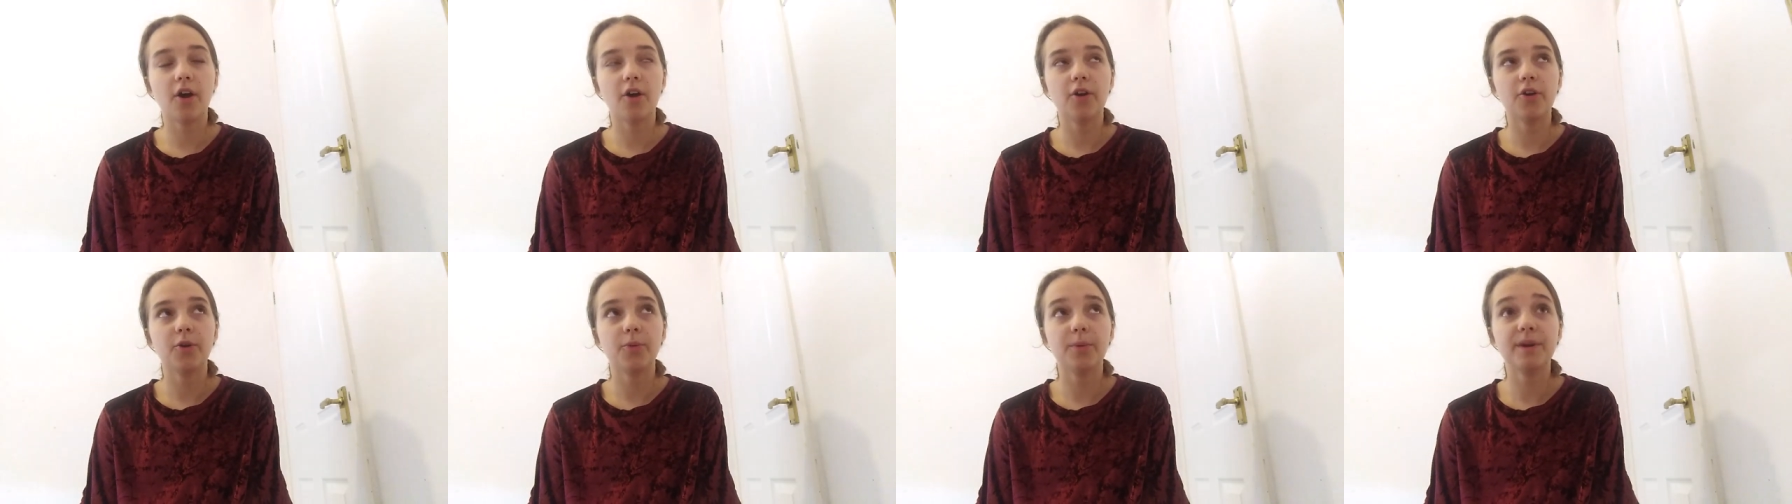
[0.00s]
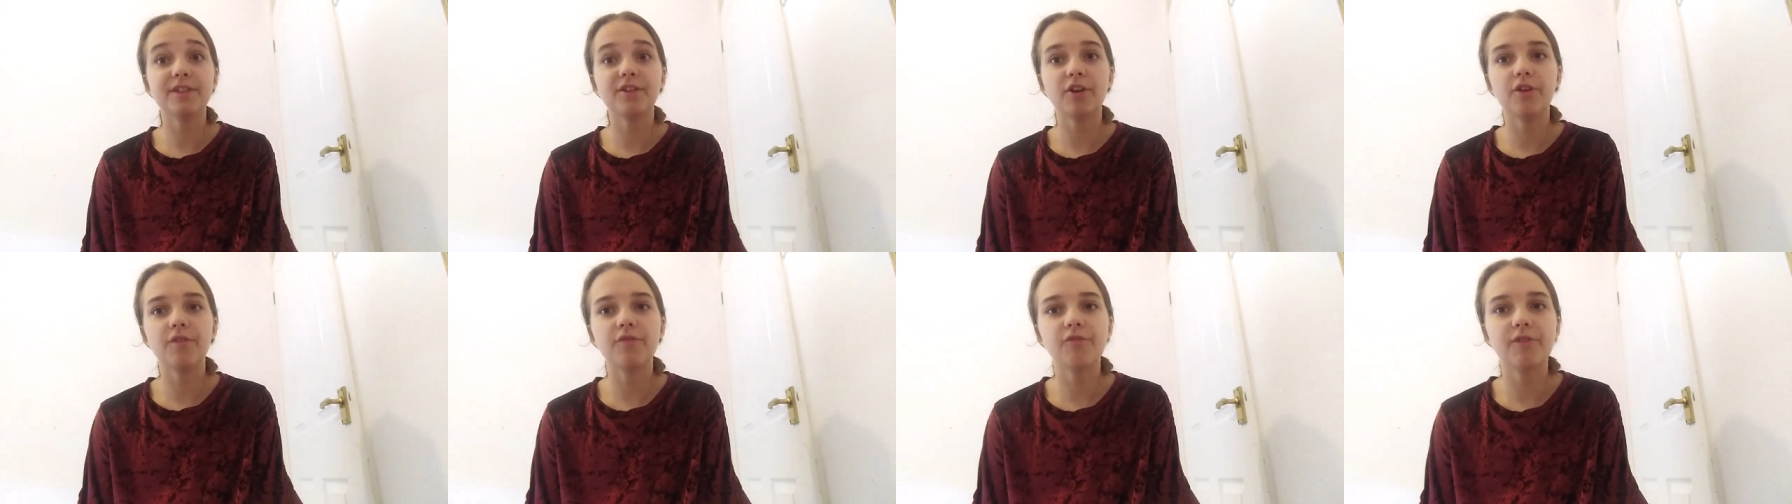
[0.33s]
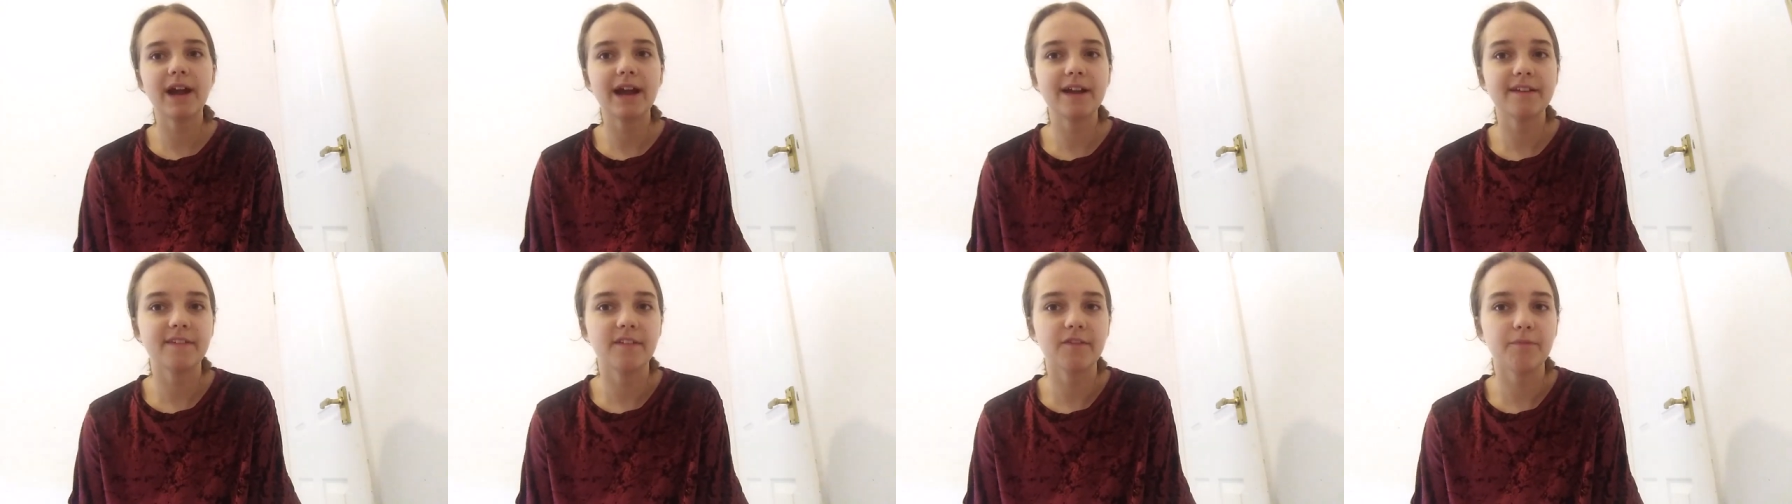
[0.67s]
who is
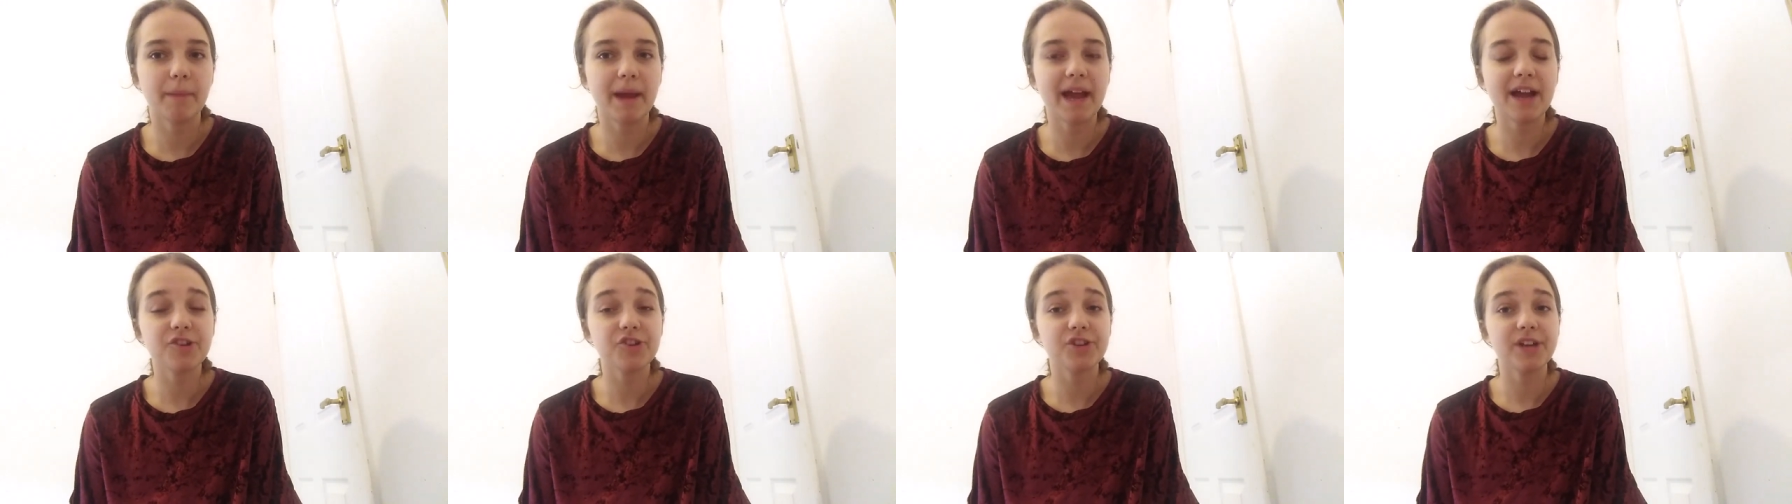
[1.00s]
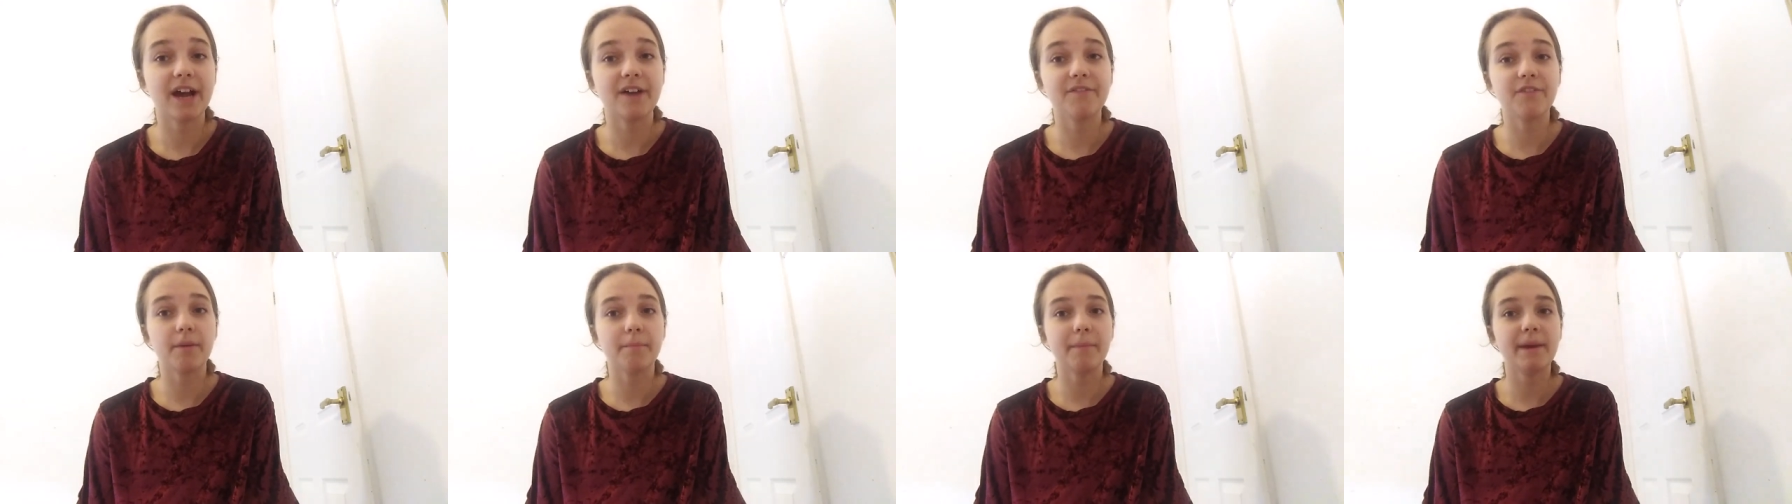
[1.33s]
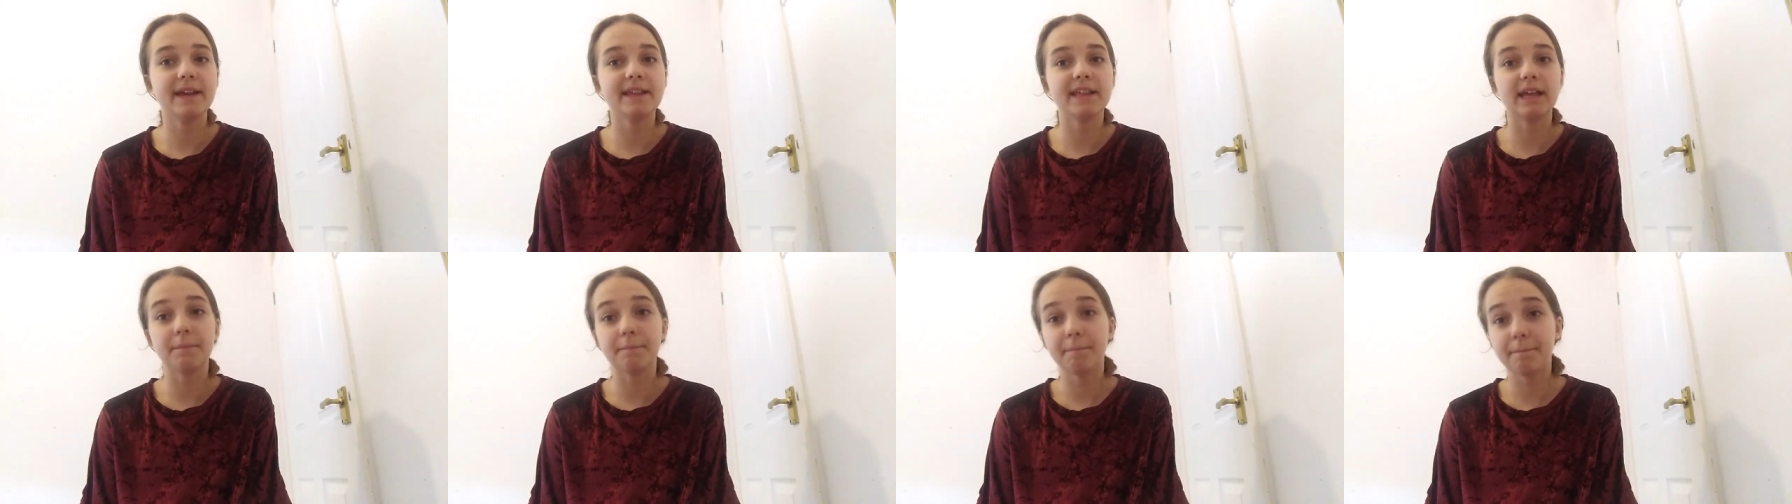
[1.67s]
overactive may actually have
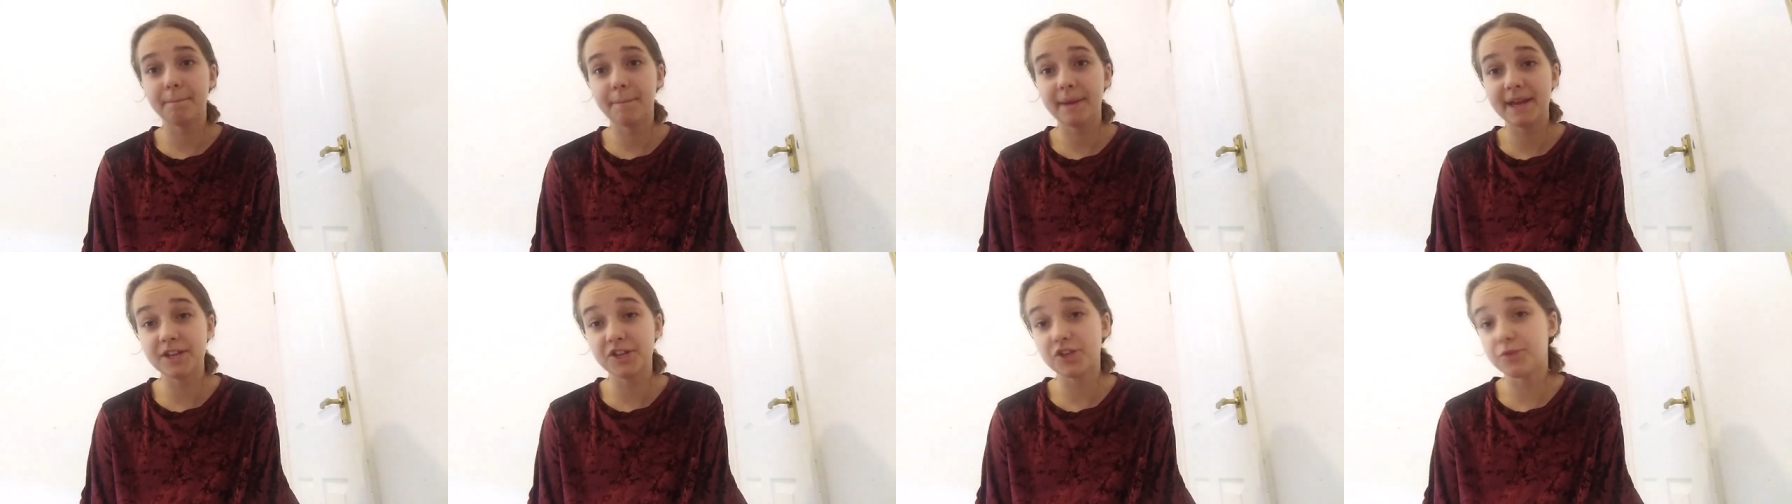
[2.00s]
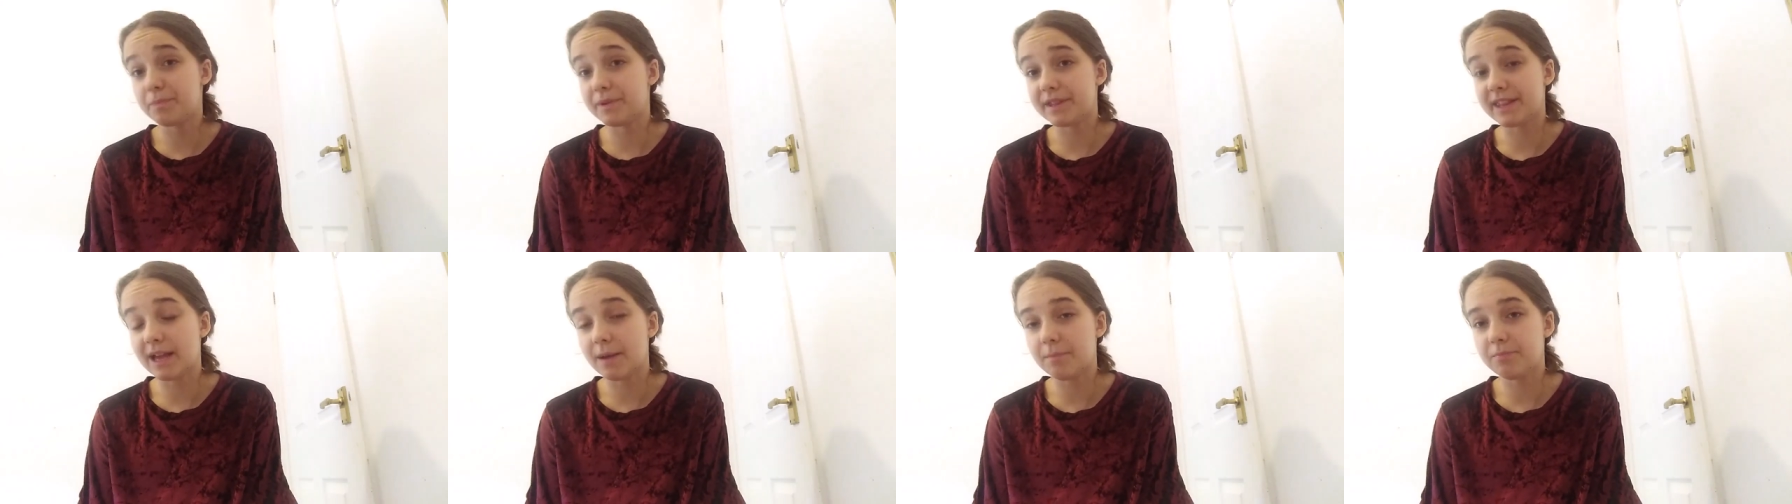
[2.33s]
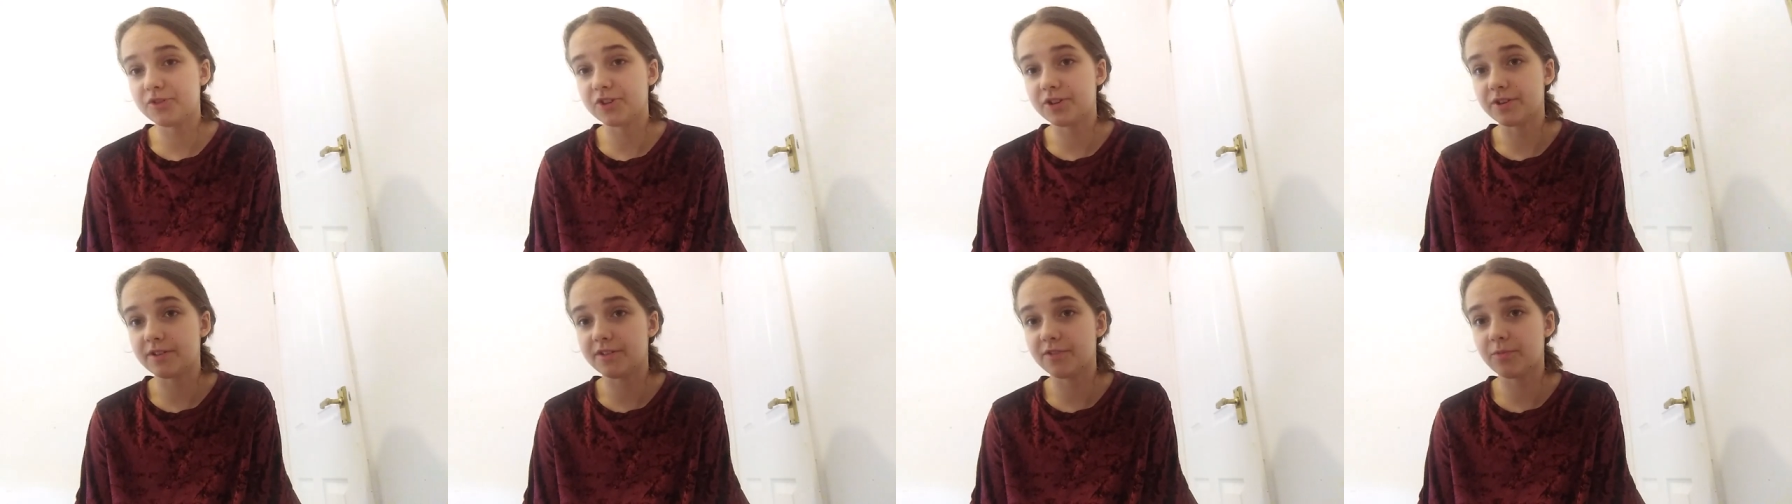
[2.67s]
amazing pitch
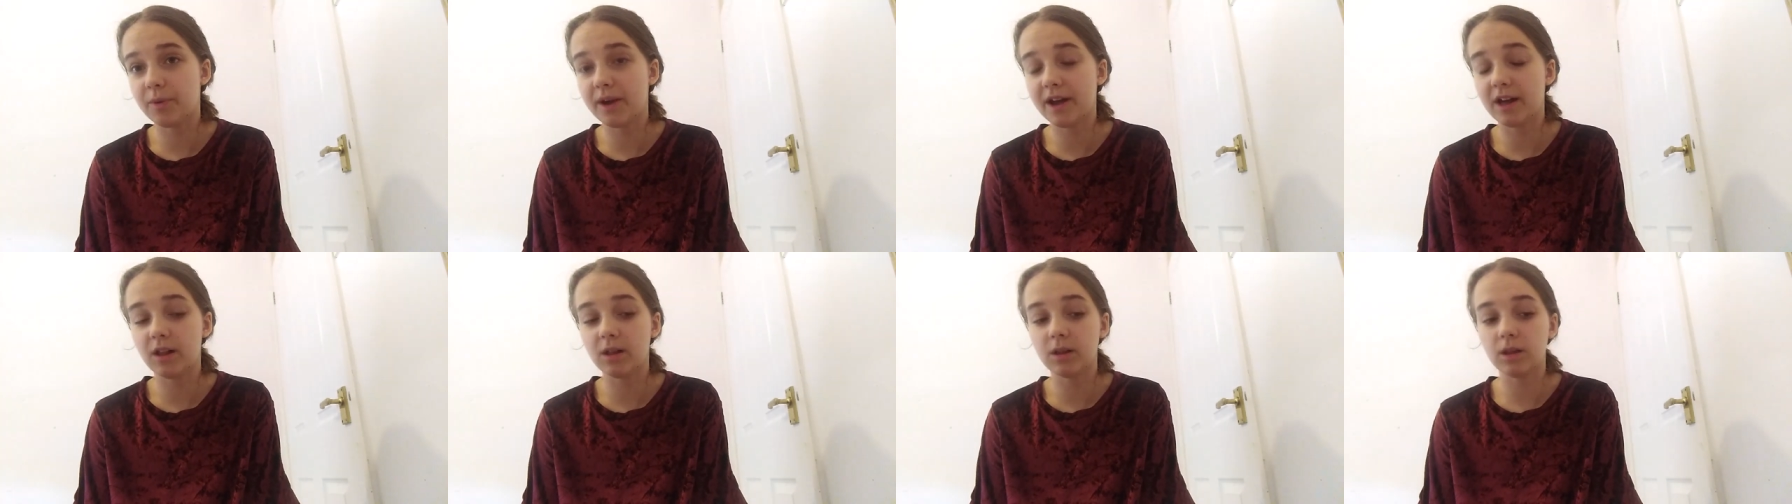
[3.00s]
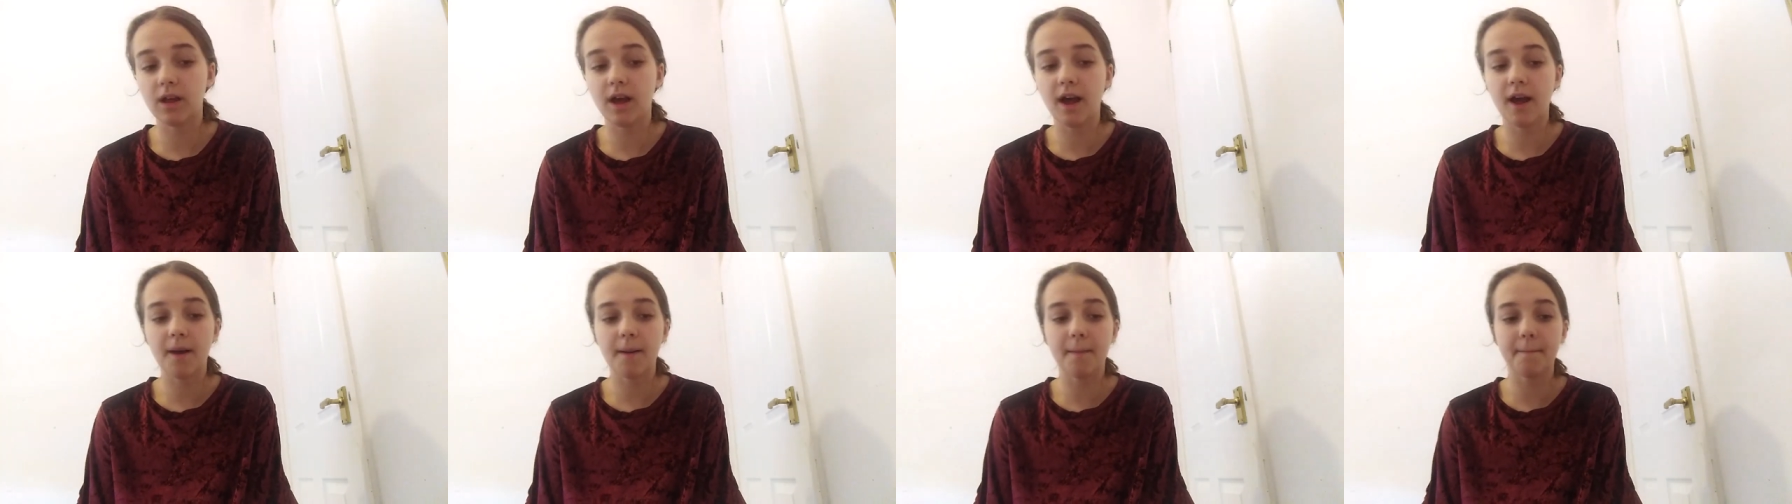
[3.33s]
perception as well.